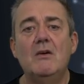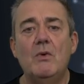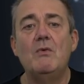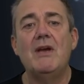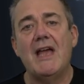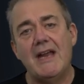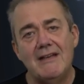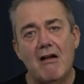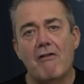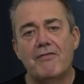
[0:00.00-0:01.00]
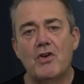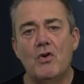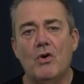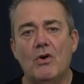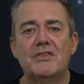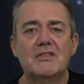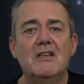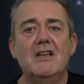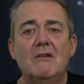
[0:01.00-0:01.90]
when we're heading off course,